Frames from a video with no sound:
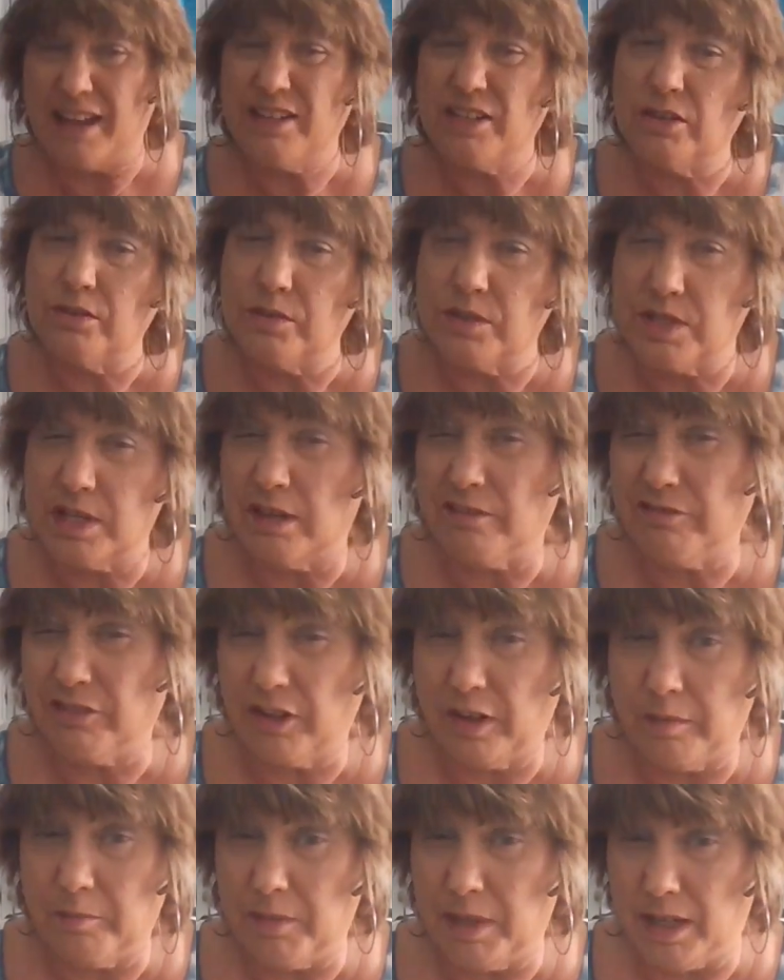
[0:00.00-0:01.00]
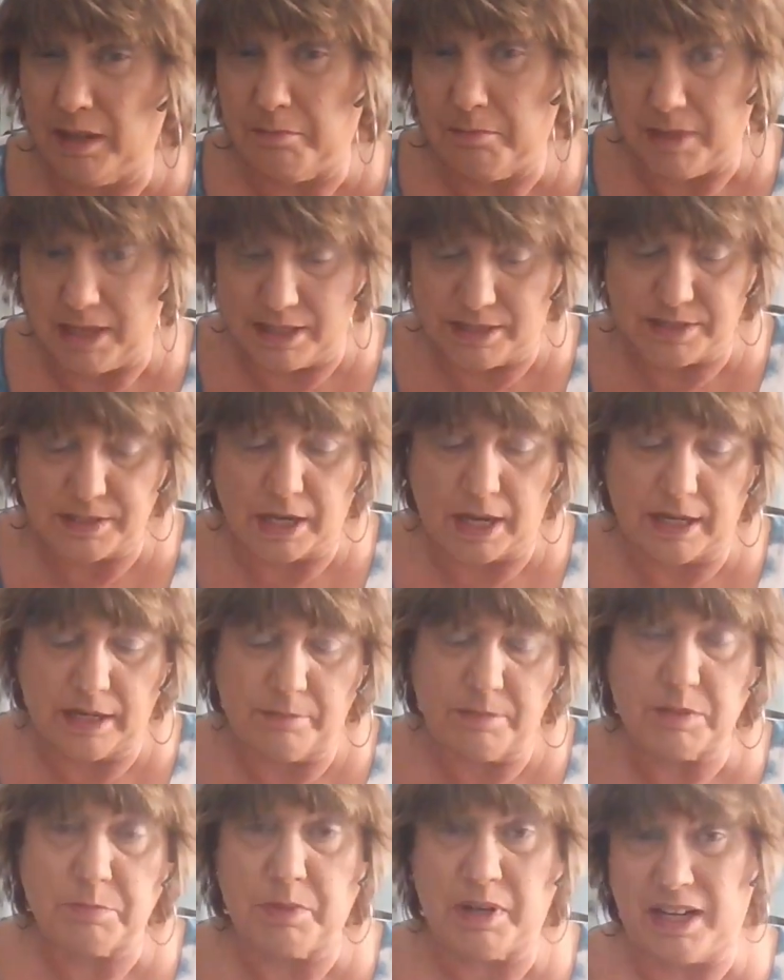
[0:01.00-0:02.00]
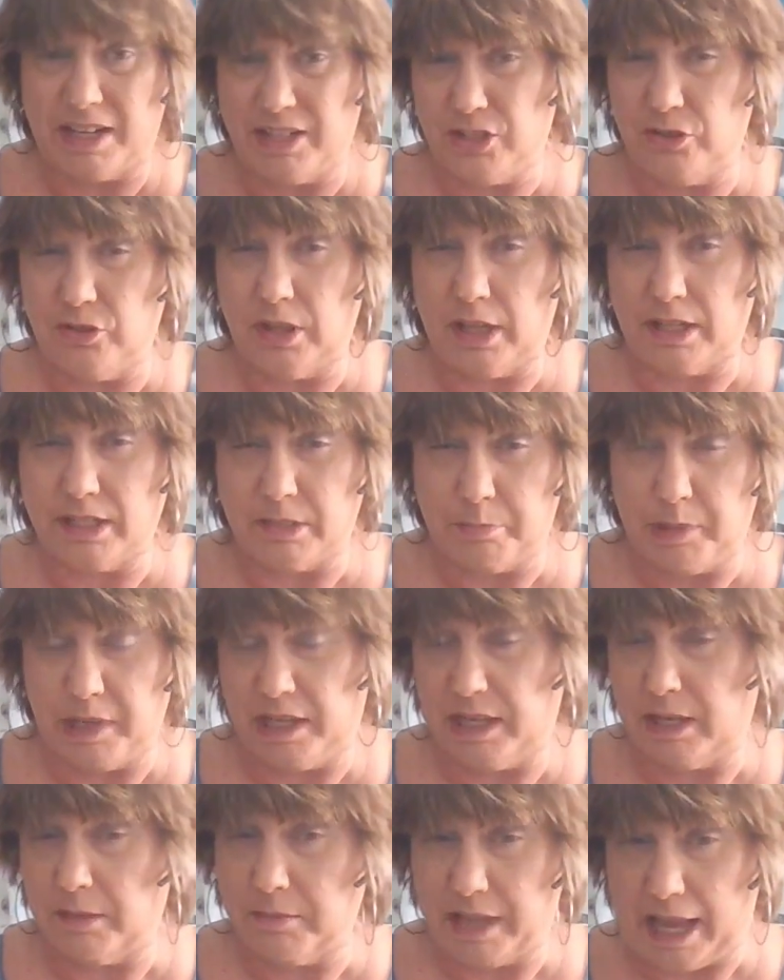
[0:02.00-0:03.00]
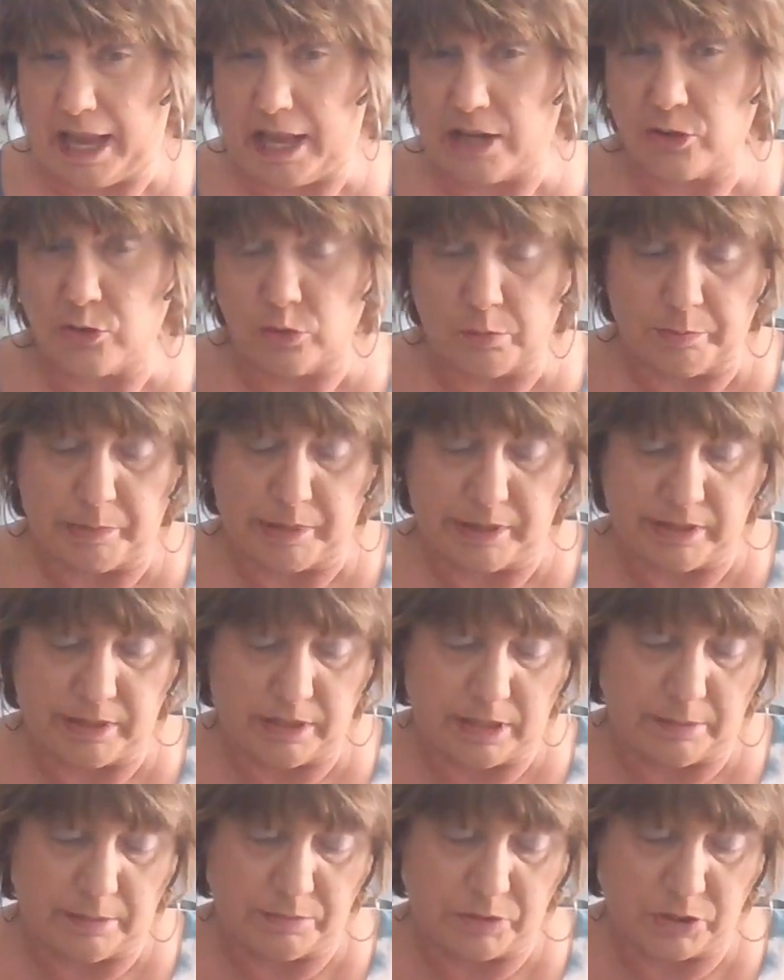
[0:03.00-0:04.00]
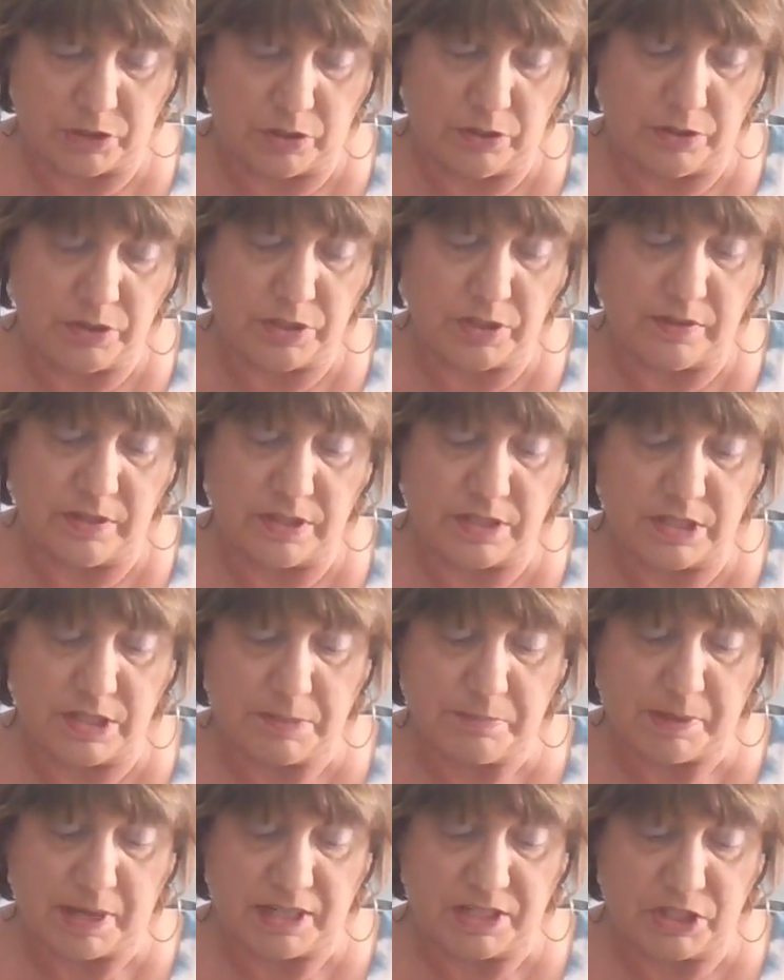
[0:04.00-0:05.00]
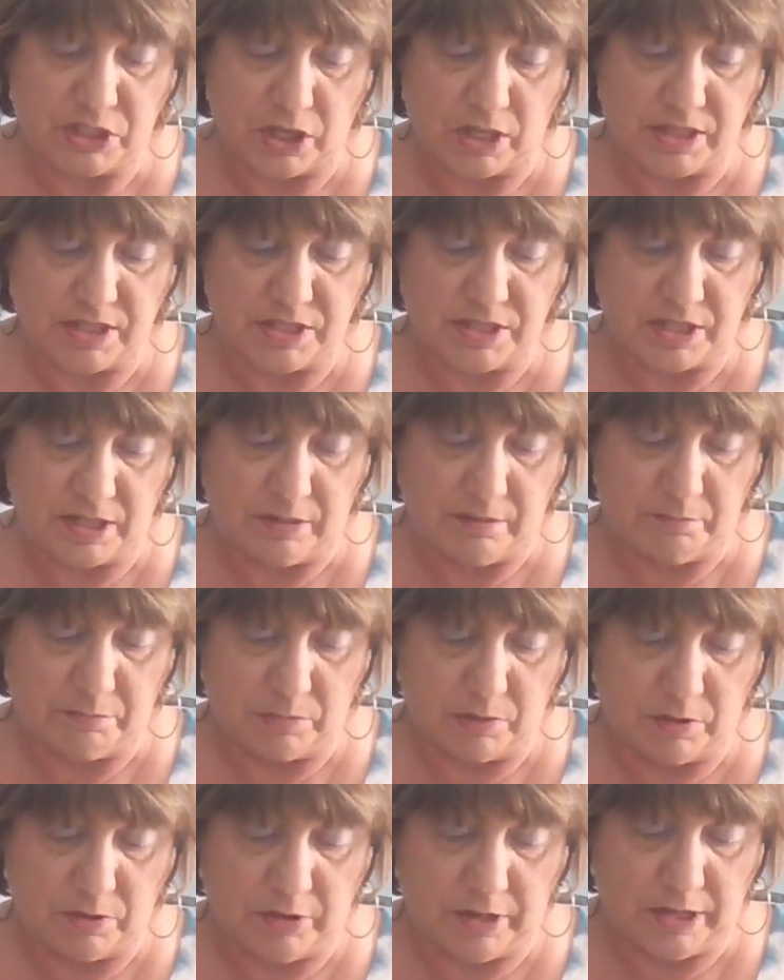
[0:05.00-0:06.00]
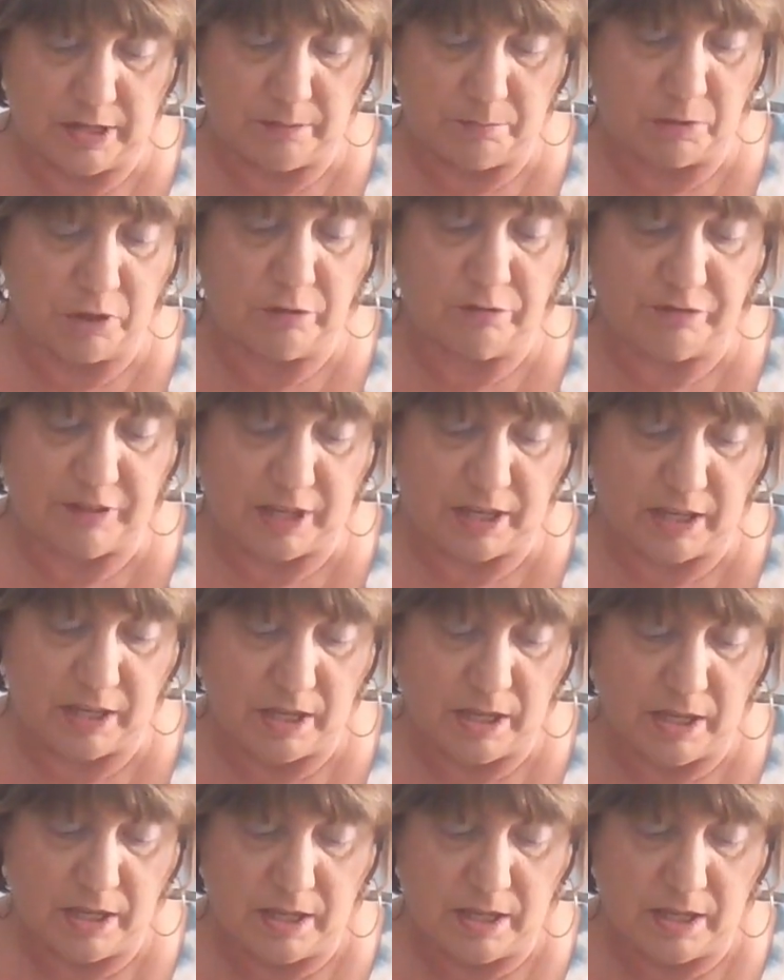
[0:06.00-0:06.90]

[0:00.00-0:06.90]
I don't sell very many men's items, but I do like to pick up casual button-up shirts, and this is by Johnston and Murray Murphy.